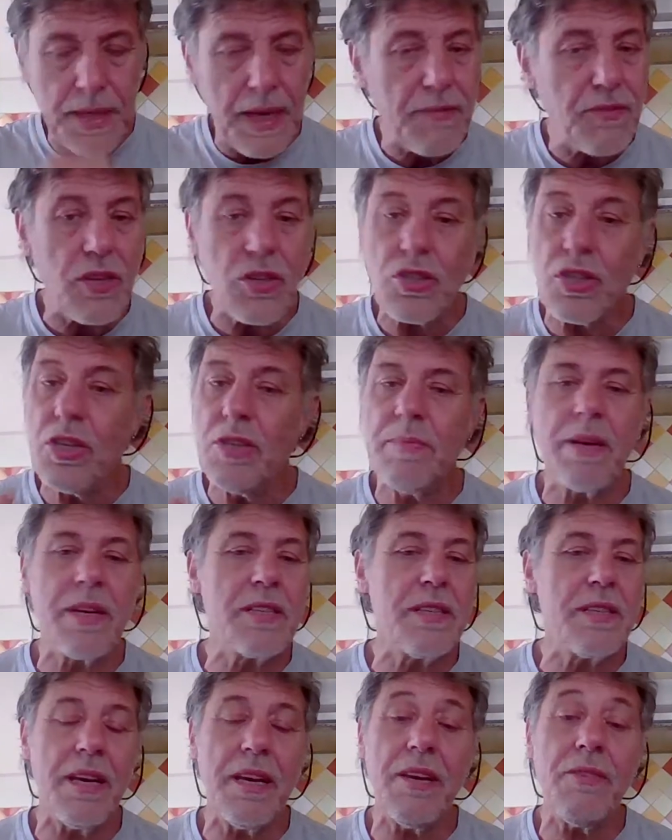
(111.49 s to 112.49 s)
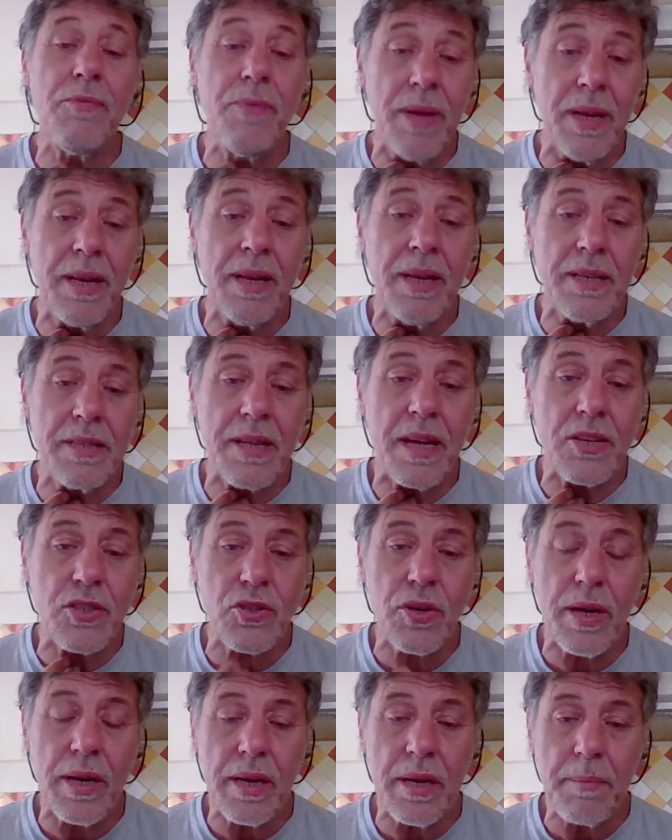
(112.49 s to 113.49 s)
have to excuse me because it, it really is that
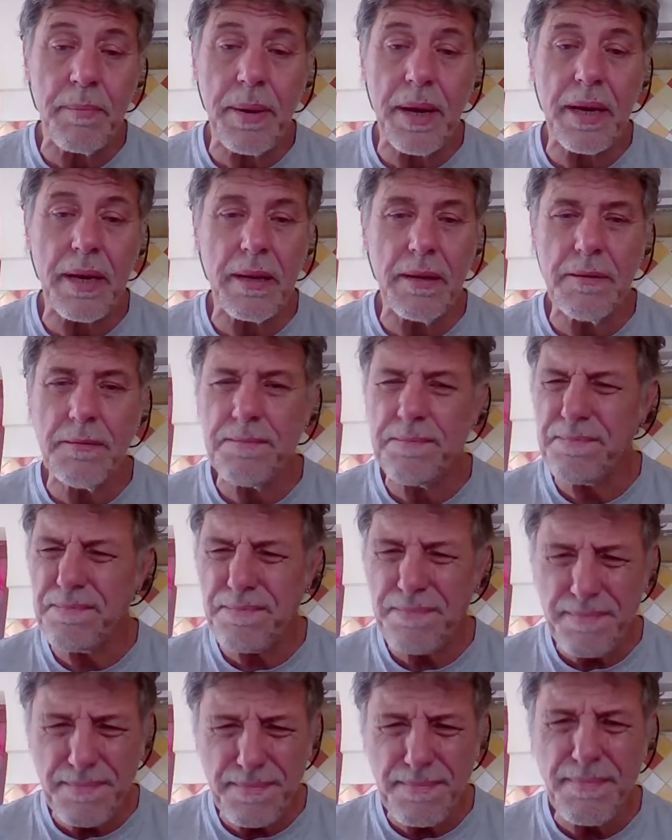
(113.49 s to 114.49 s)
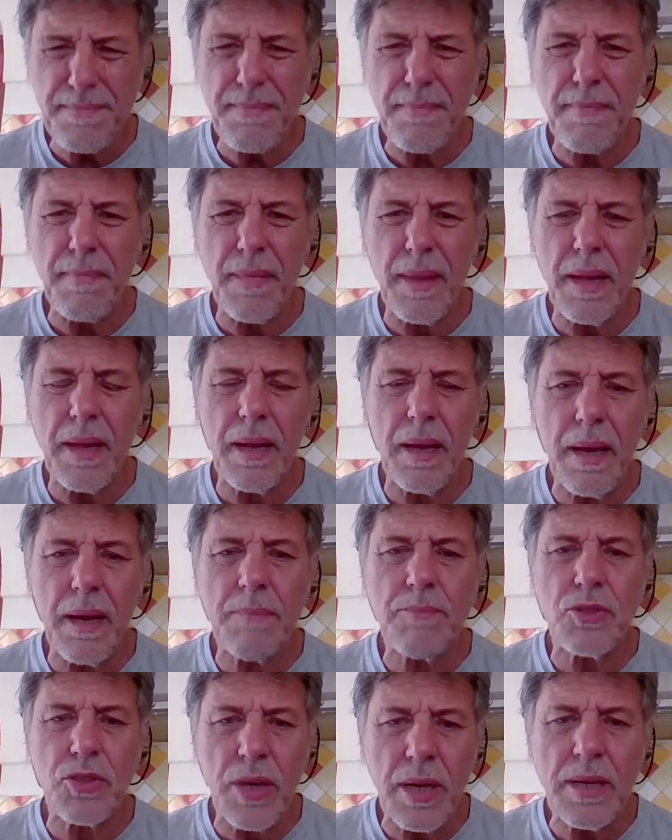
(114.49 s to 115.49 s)
dry at the back, and
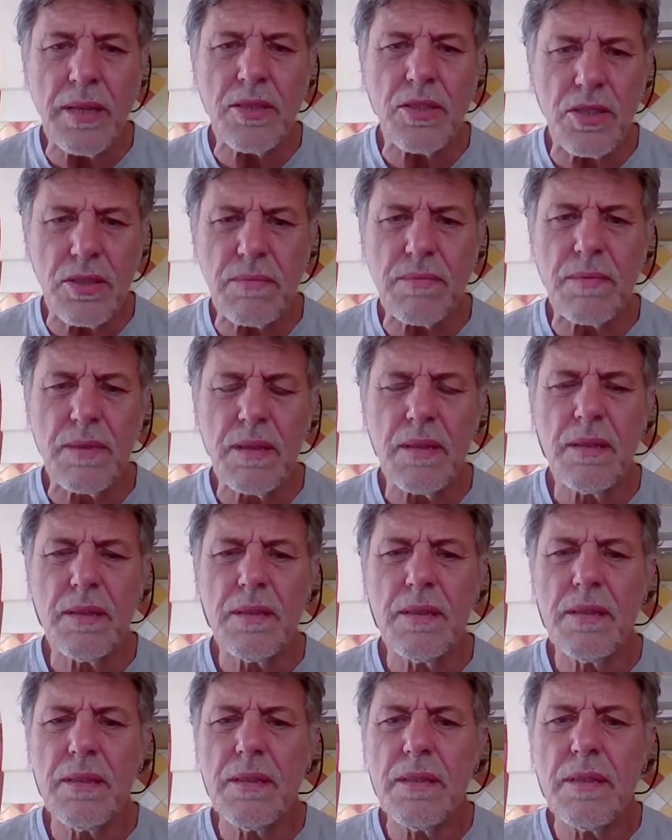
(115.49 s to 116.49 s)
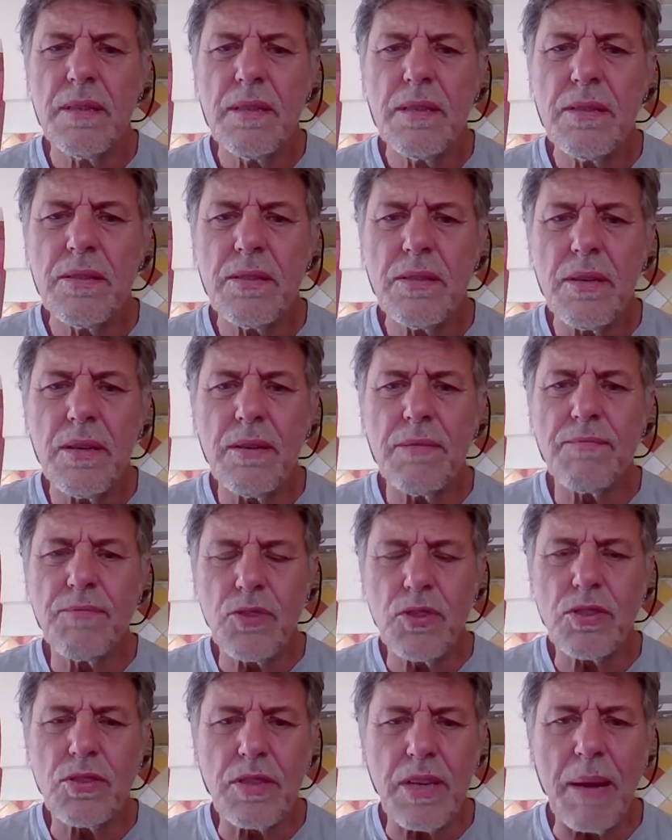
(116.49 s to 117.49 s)
I'm trying to sort of
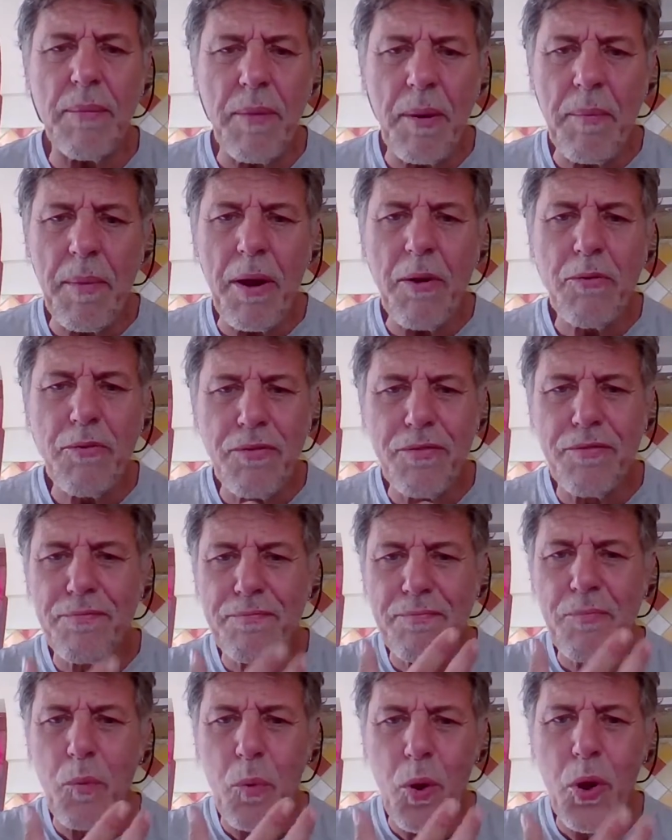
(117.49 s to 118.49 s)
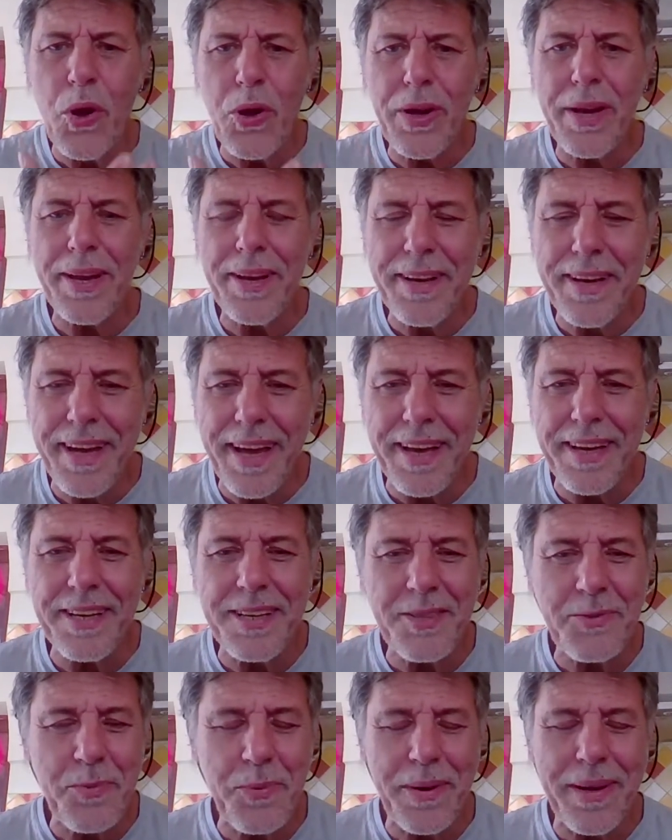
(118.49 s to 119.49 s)
just get my mouth working again.
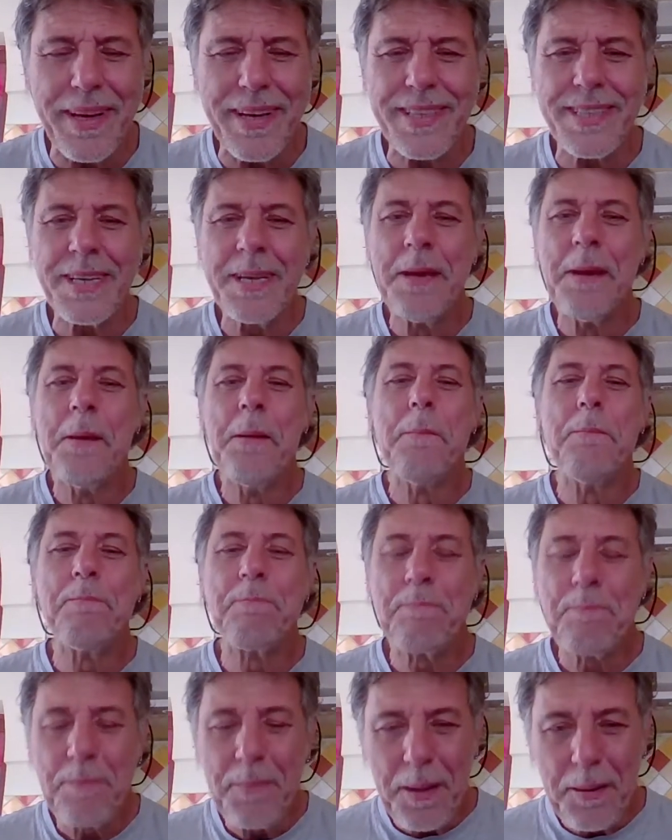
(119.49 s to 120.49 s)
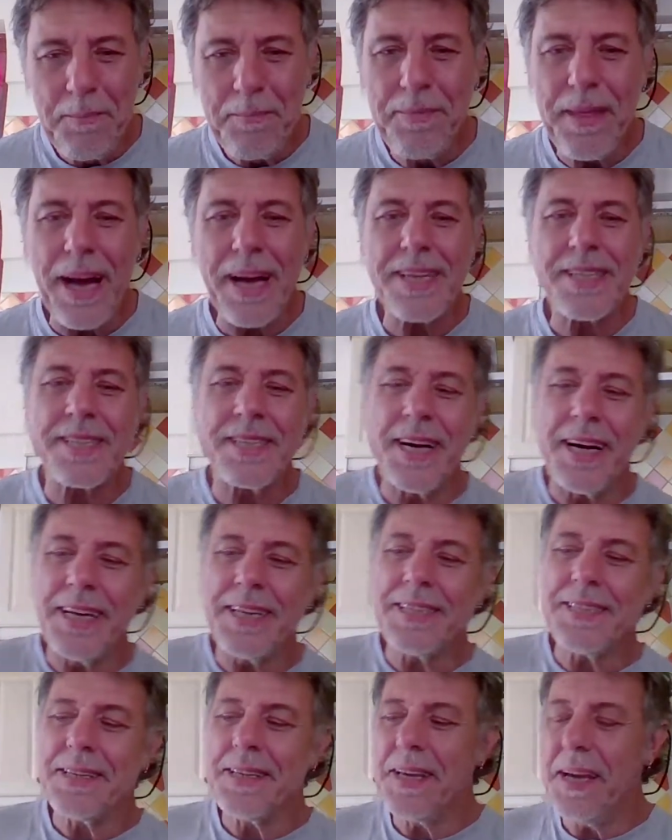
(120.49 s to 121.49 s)
It's weird. That
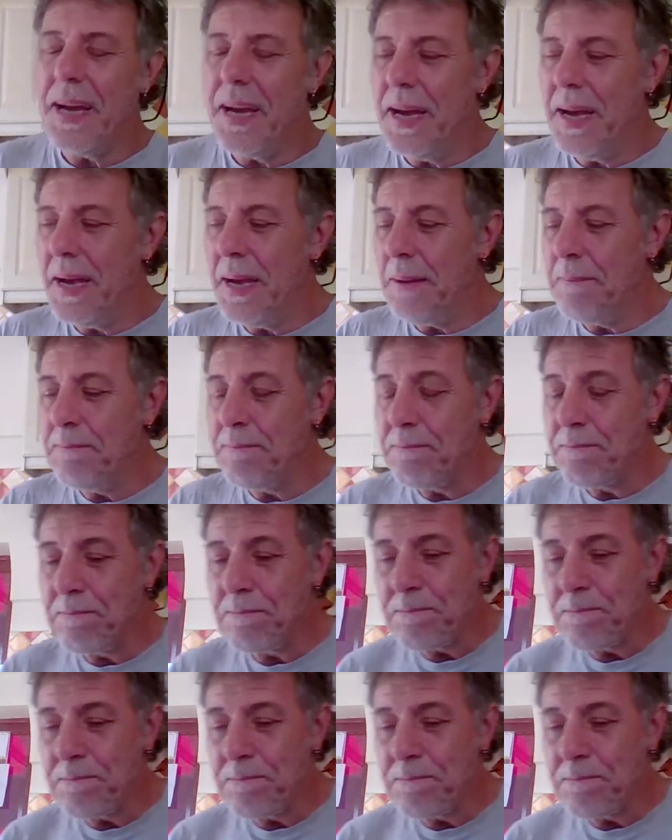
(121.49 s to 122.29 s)
aside, um,